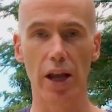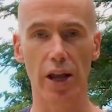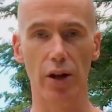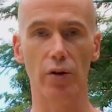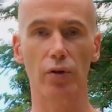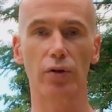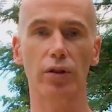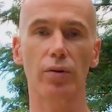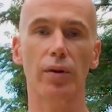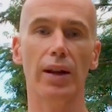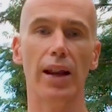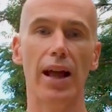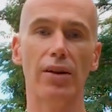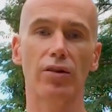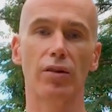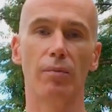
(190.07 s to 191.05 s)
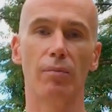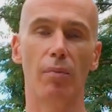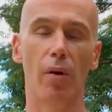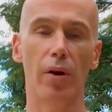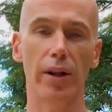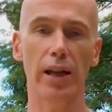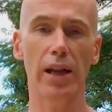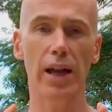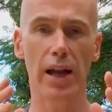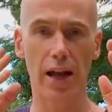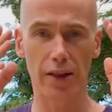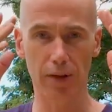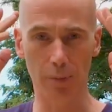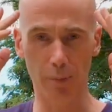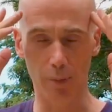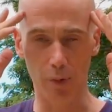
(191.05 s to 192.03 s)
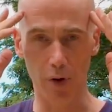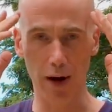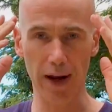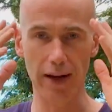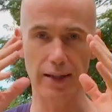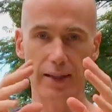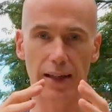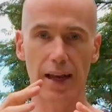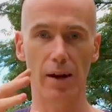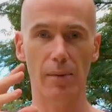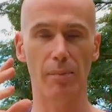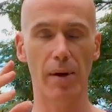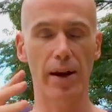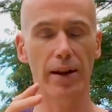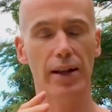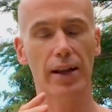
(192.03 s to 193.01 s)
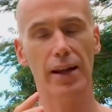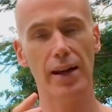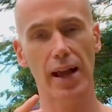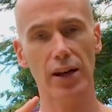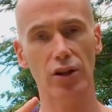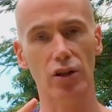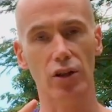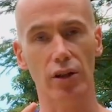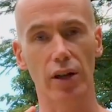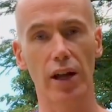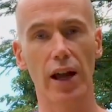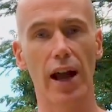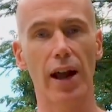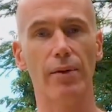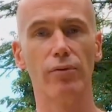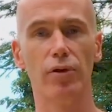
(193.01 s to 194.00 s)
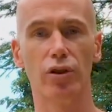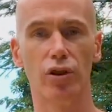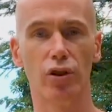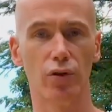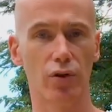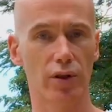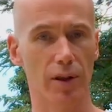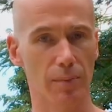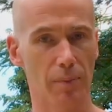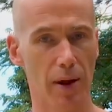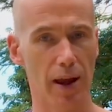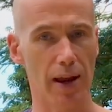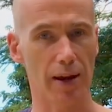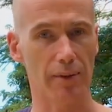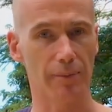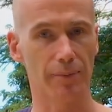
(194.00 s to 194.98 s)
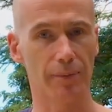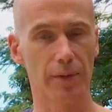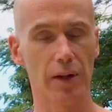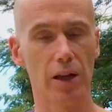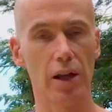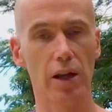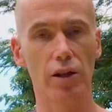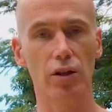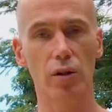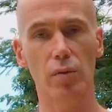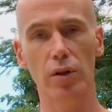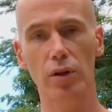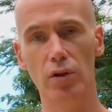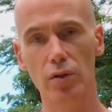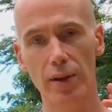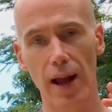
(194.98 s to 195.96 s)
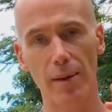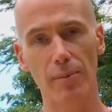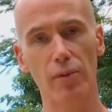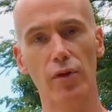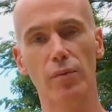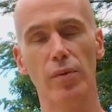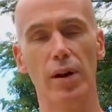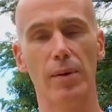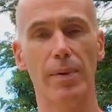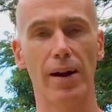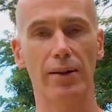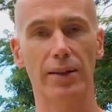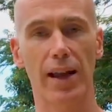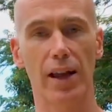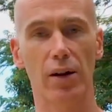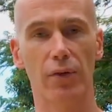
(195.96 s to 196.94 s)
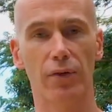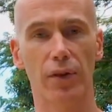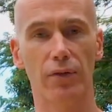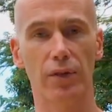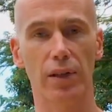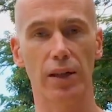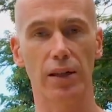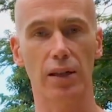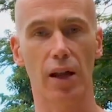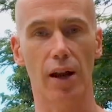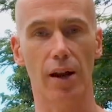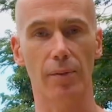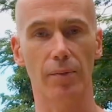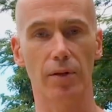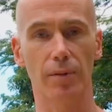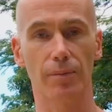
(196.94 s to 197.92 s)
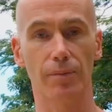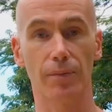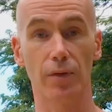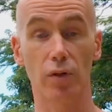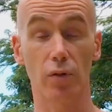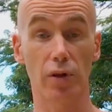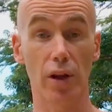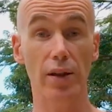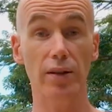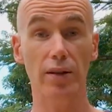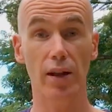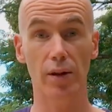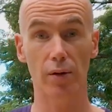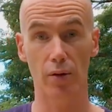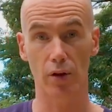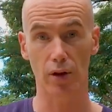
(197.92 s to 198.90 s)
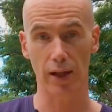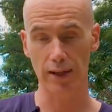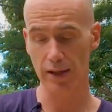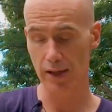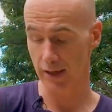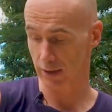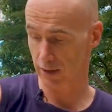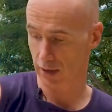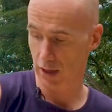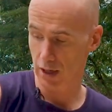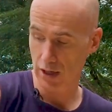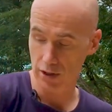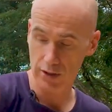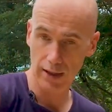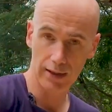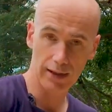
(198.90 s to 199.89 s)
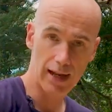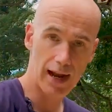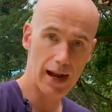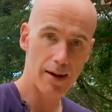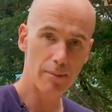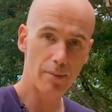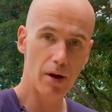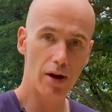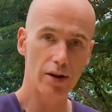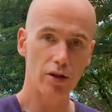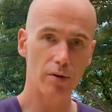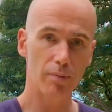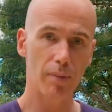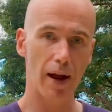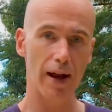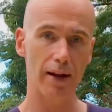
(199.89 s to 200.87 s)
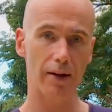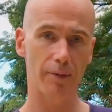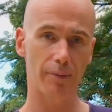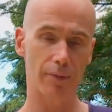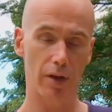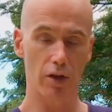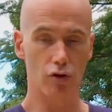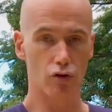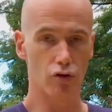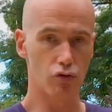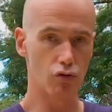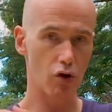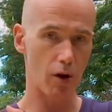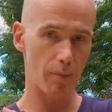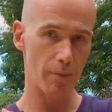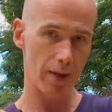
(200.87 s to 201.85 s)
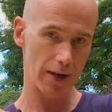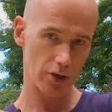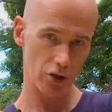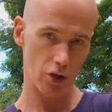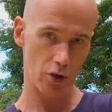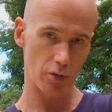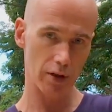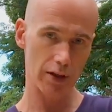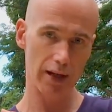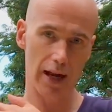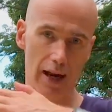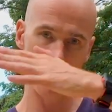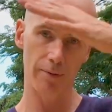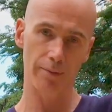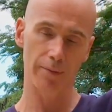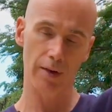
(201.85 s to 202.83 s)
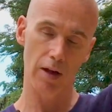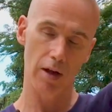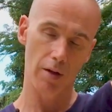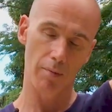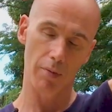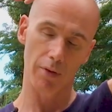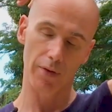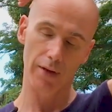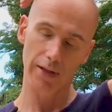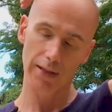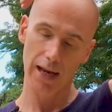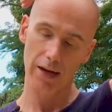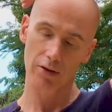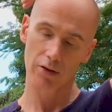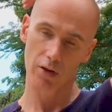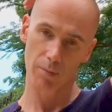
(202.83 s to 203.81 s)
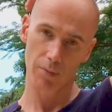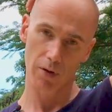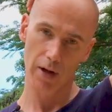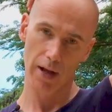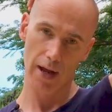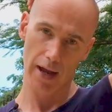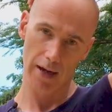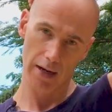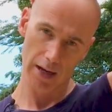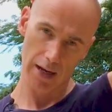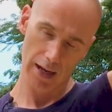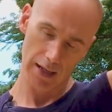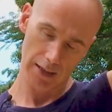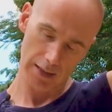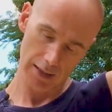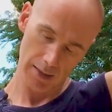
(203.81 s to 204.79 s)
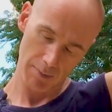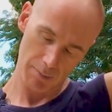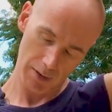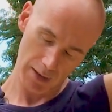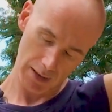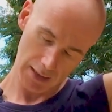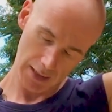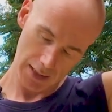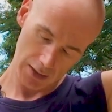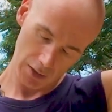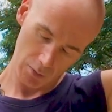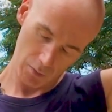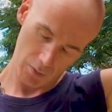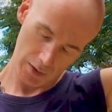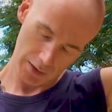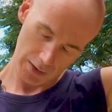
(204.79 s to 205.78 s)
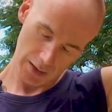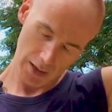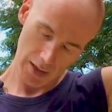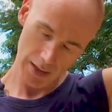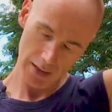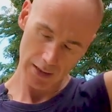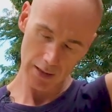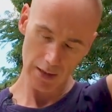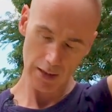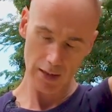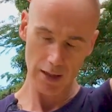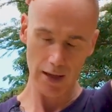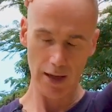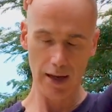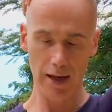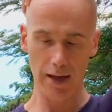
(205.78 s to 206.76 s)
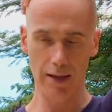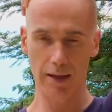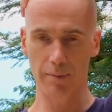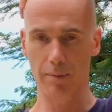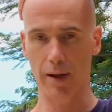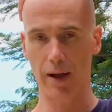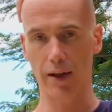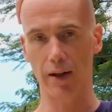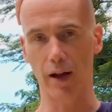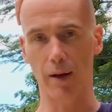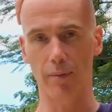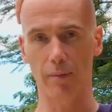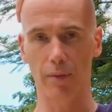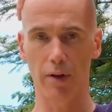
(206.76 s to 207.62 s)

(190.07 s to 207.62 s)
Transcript: It also allows the body and the brain to get a better connection and reduce the pain. So you want to do that movement about 10 or 15 times. So on the other side it would look like this. You take the hand behind your back, drop that shoulder down, put this hand on top of your head and simply lean to one side and then back up.